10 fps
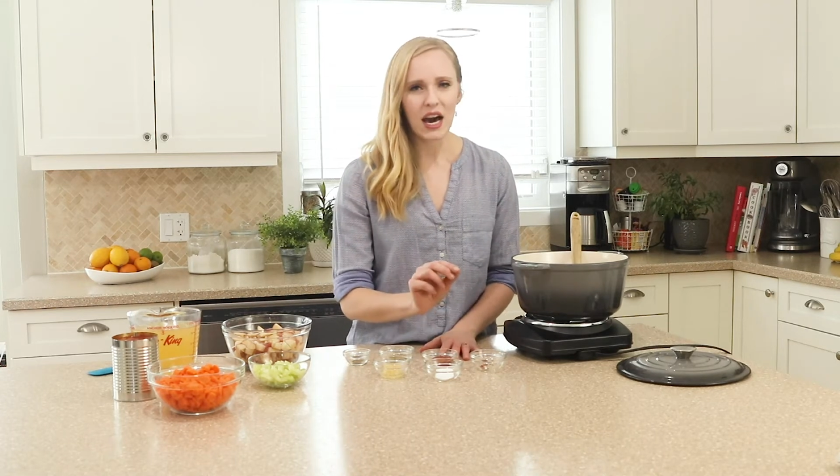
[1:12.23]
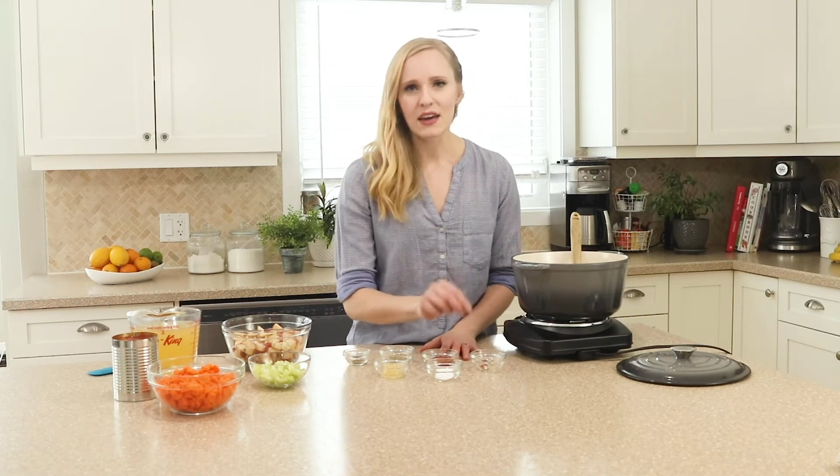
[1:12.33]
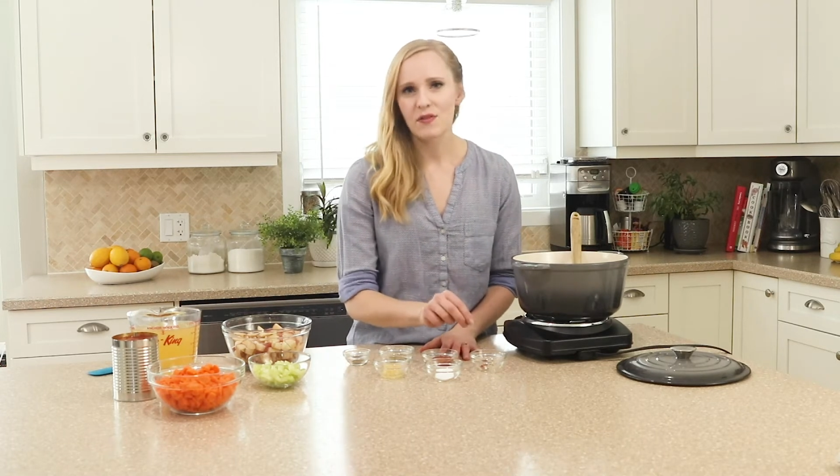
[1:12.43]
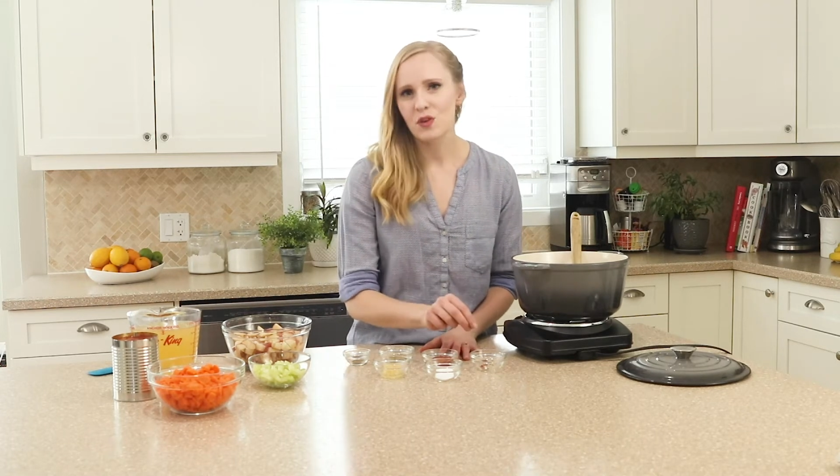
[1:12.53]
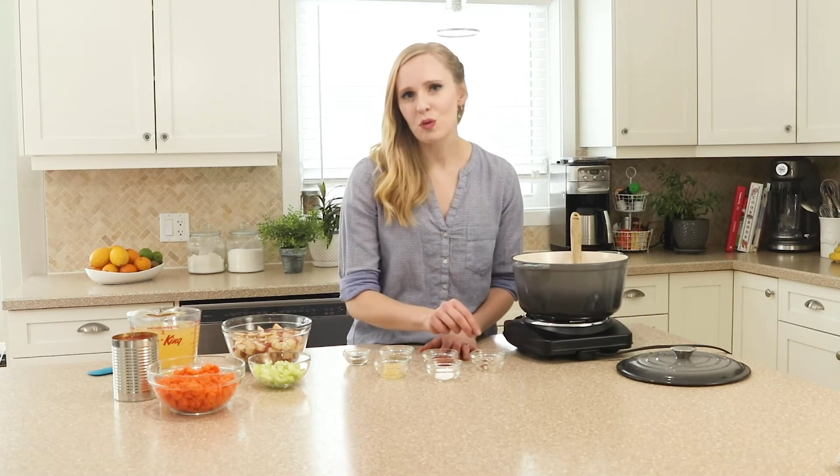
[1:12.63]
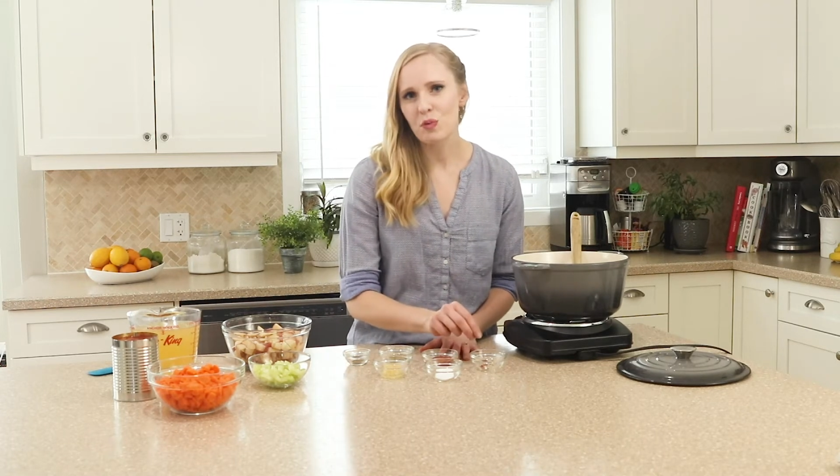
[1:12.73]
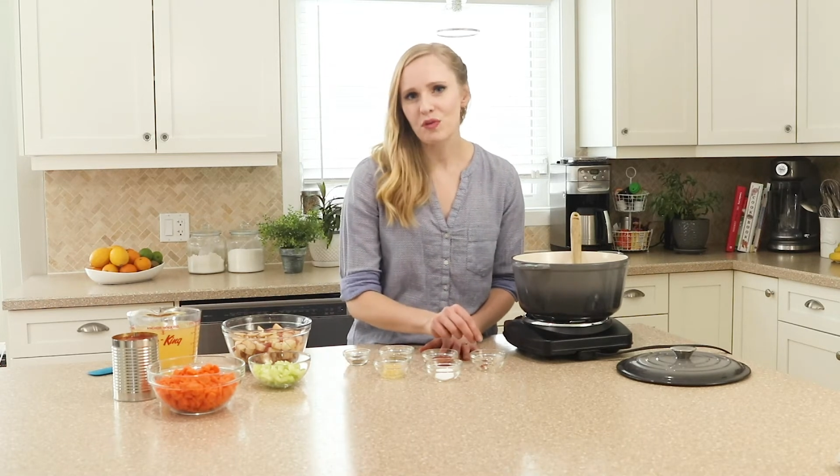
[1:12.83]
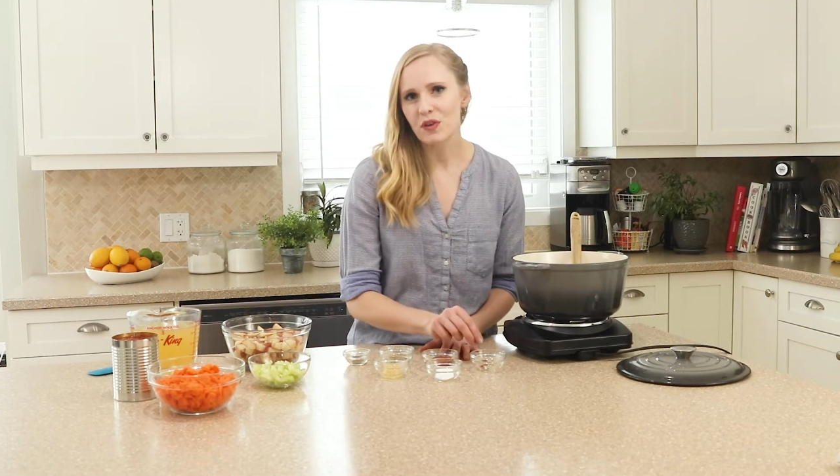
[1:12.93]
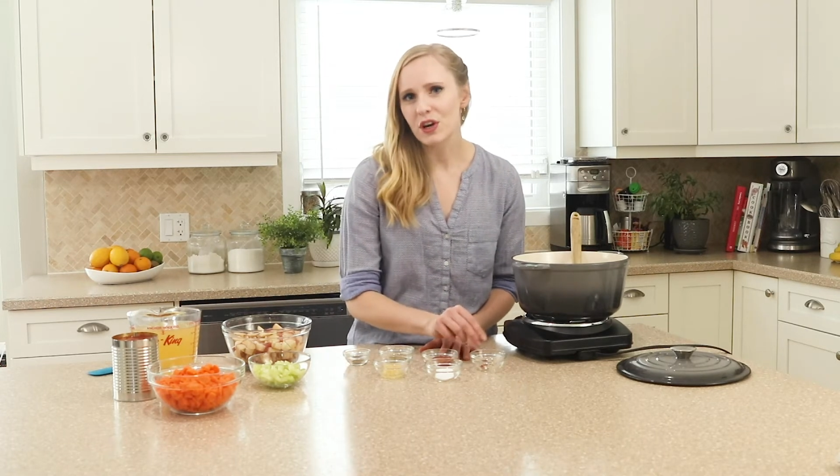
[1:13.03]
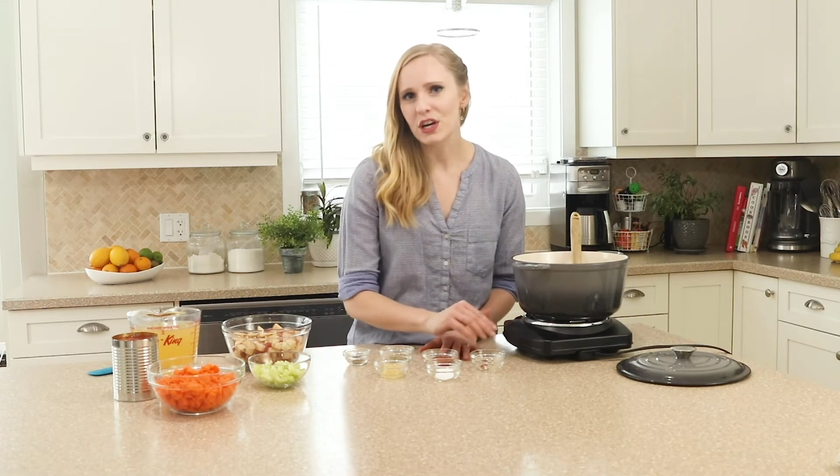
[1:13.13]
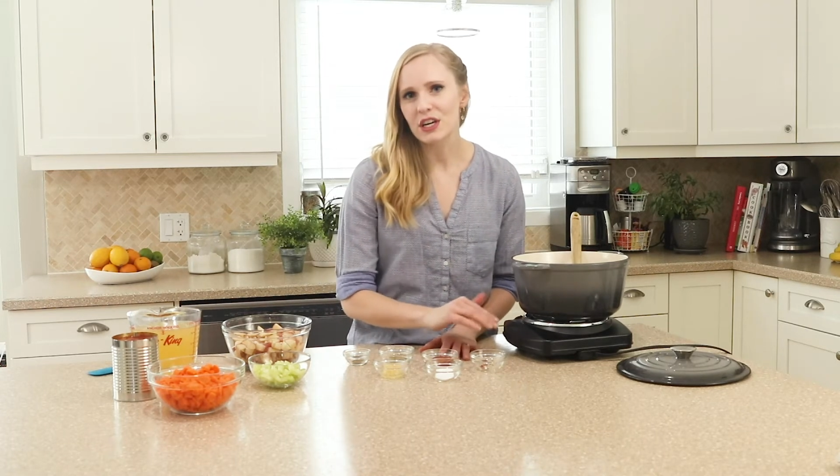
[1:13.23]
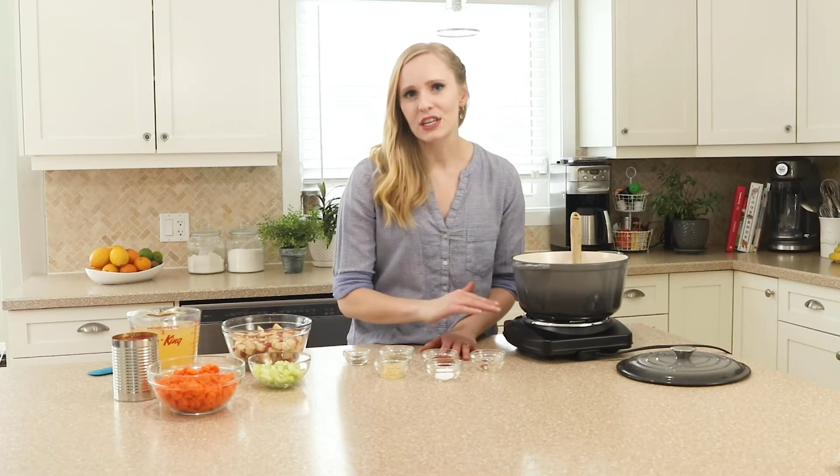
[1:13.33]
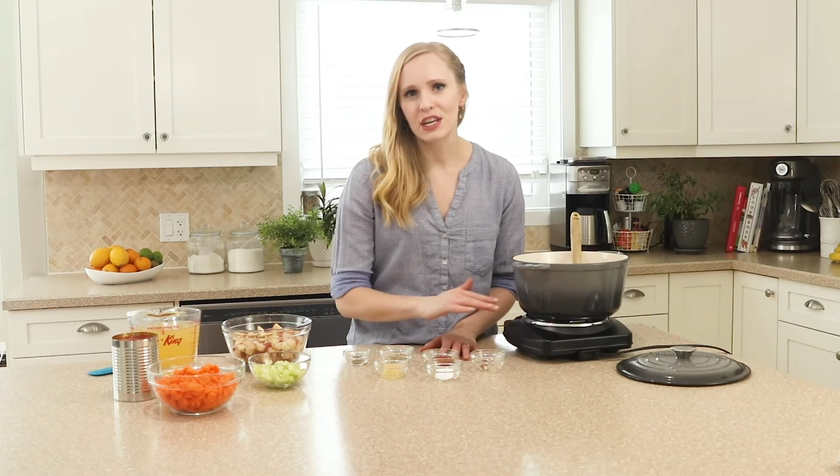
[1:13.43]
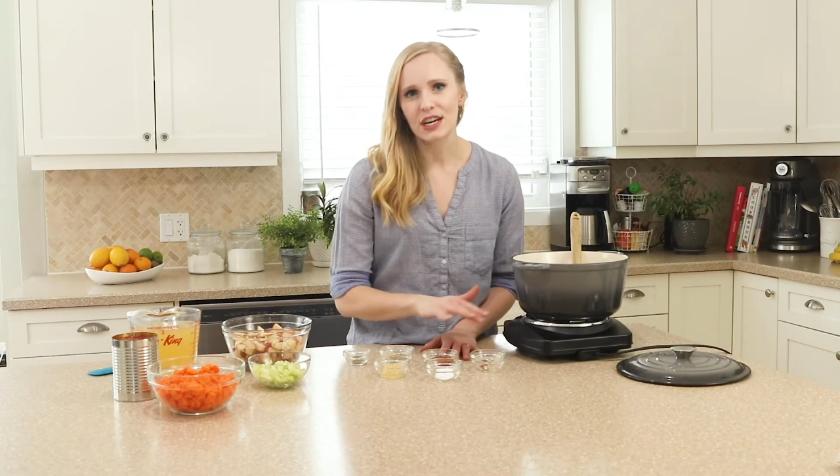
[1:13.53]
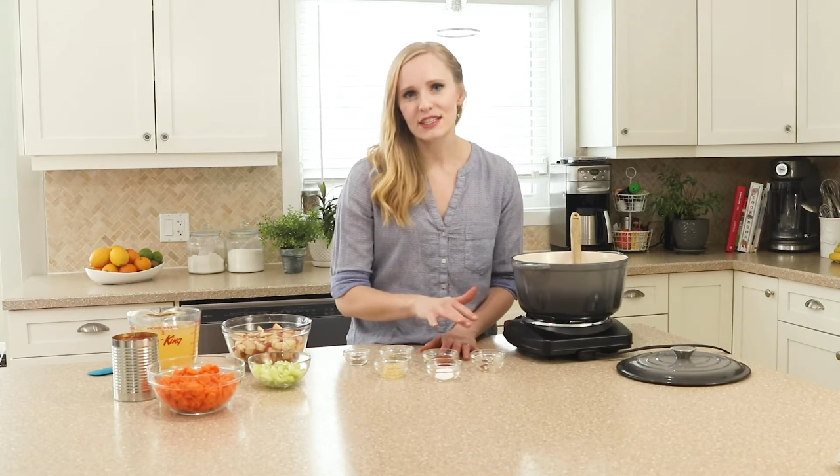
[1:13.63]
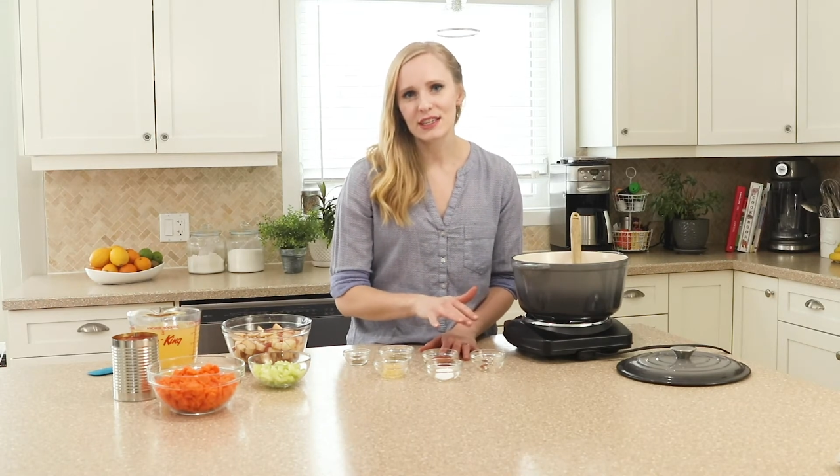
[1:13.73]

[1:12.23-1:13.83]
If you prefer not